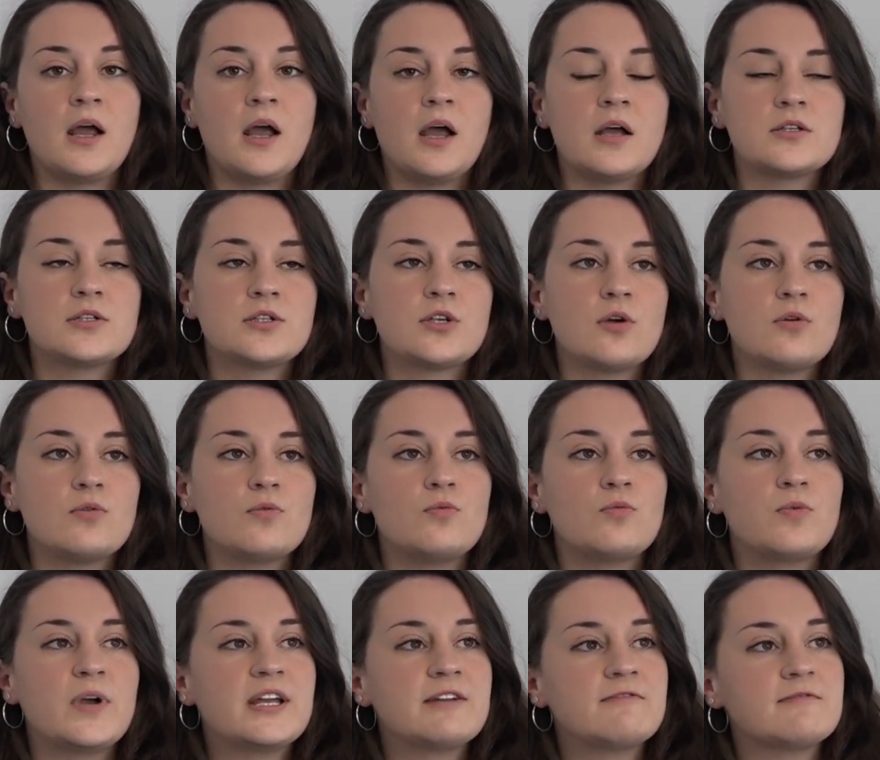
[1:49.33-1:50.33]
So
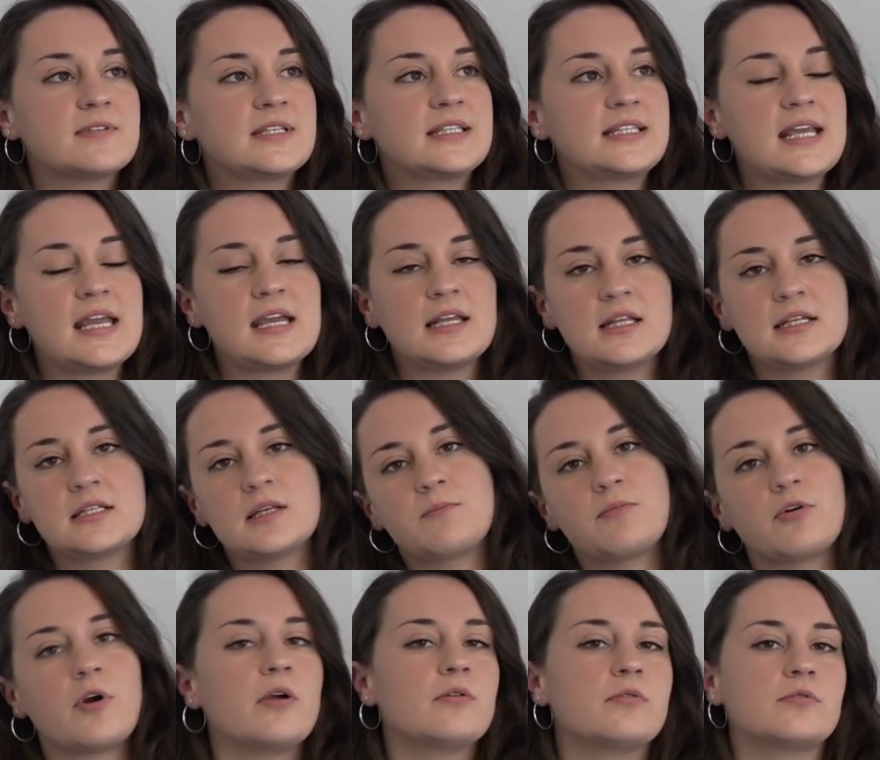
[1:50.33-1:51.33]
we're seeing this
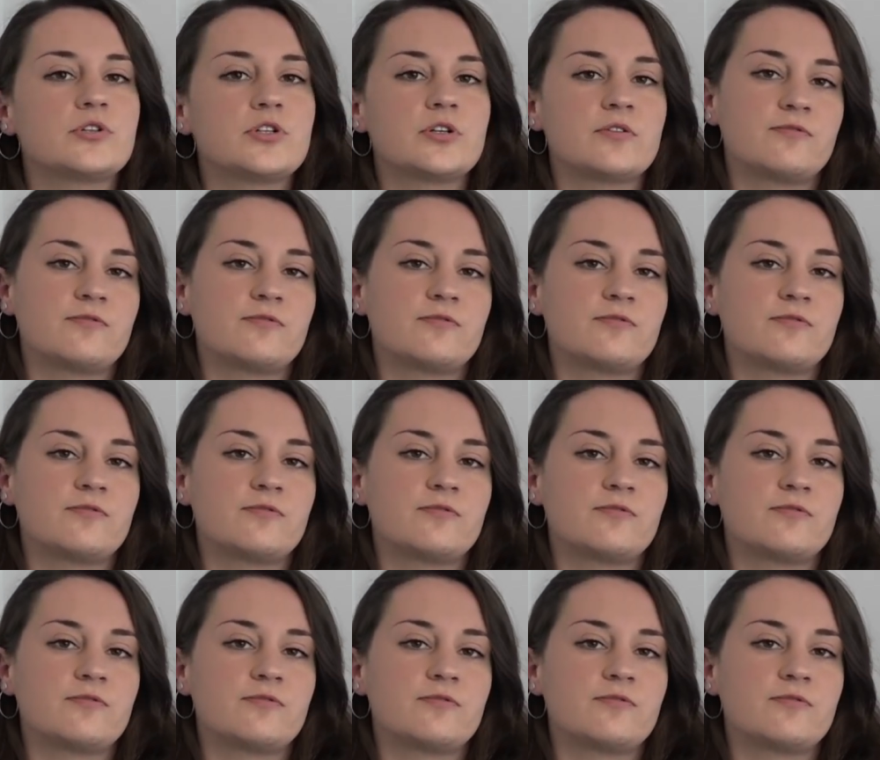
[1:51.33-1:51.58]
approach